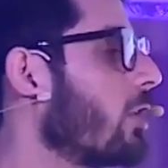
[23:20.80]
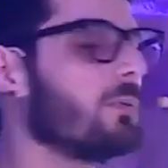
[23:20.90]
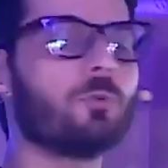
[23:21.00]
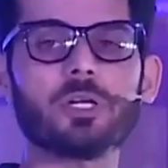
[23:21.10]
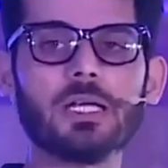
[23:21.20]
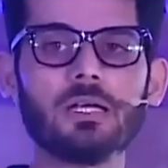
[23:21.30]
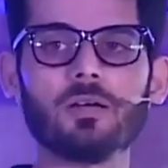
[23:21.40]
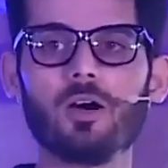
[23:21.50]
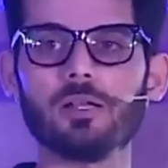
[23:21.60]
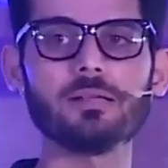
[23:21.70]
for reporting
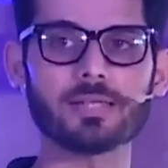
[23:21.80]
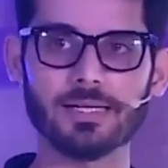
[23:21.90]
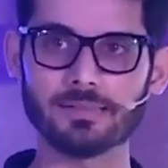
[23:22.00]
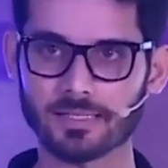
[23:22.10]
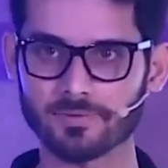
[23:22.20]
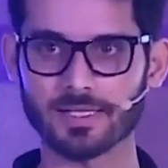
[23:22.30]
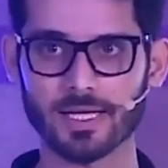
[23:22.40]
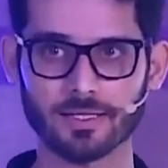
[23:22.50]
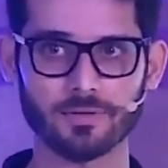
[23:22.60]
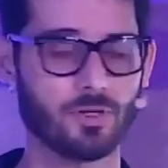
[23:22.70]
or insights as well
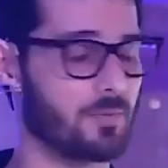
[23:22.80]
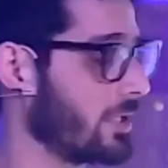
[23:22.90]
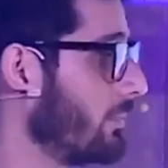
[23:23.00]
directly from